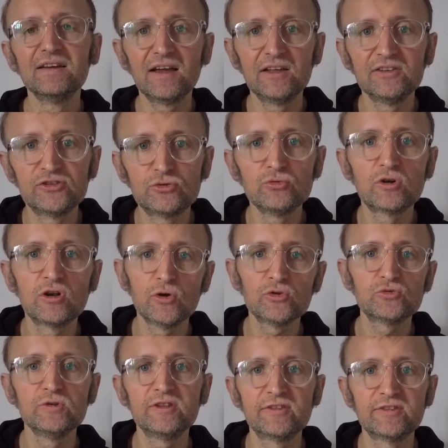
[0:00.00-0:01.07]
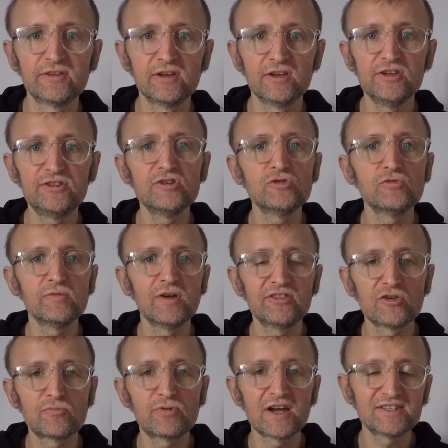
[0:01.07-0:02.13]
And to close with Ethereum
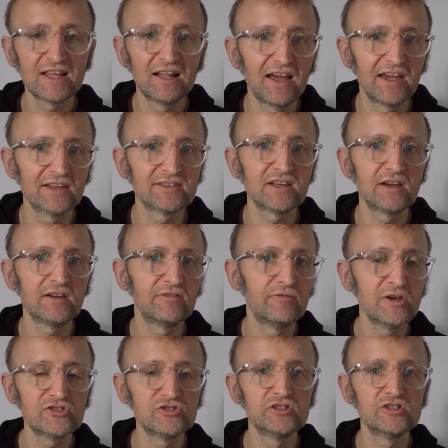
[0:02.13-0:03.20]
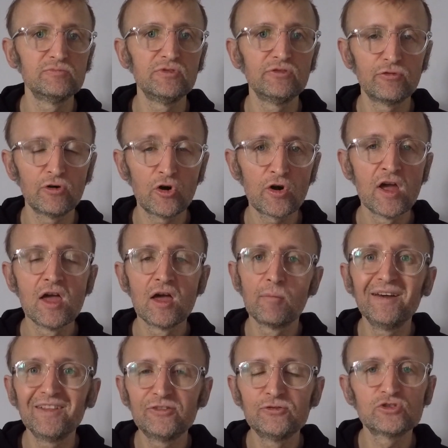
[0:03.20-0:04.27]
Enterprise Alliance, I have mentioned this before.
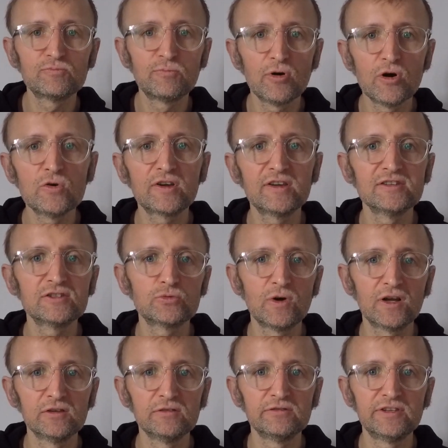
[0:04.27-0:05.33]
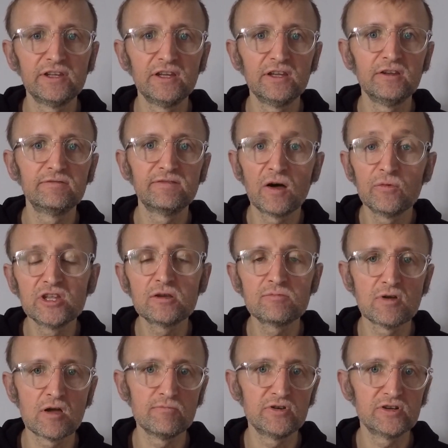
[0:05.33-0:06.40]
Matthew Spoke is one of the founding
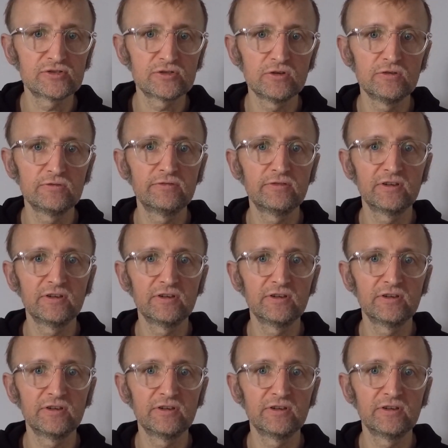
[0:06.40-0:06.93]
members of